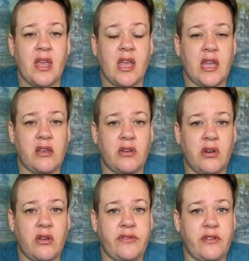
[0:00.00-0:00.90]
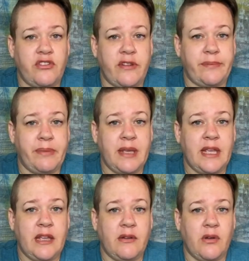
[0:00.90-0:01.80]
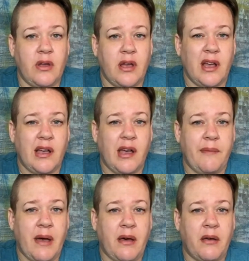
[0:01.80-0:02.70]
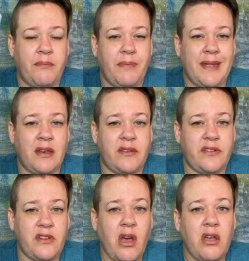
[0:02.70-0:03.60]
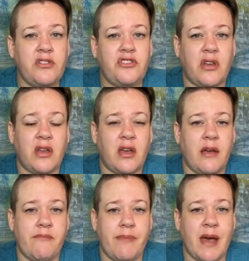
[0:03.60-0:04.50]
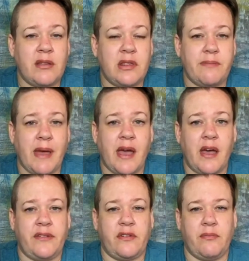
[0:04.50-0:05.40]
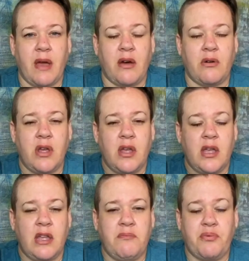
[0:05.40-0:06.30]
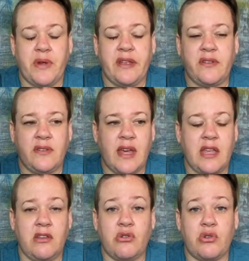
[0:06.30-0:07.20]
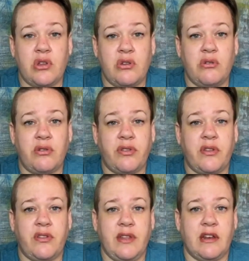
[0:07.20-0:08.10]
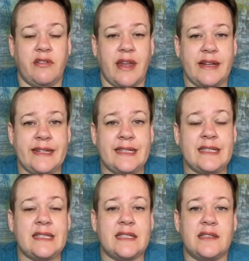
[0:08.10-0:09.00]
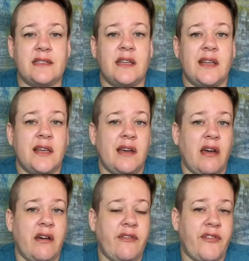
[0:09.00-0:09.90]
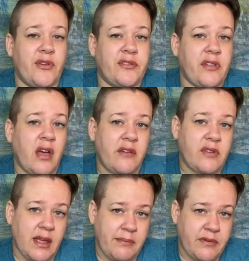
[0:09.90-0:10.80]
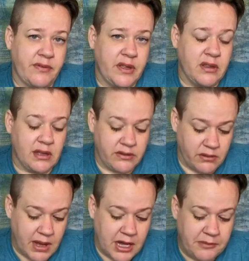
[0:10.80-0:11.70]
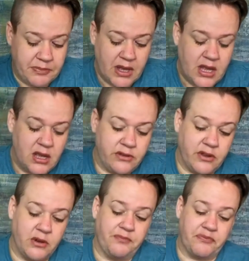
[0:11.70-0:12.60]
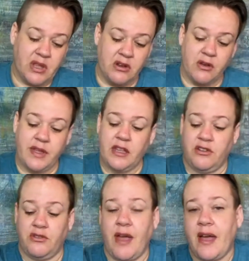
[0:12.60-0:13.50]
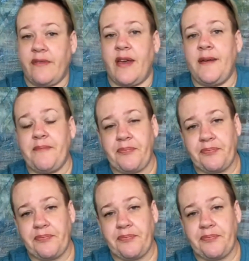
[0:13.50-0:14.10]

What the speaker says: It could also just be about being nostalgia about the past, or about embracing that inner youth, that innocence of first love type of feelings, okay? So know that you do have that.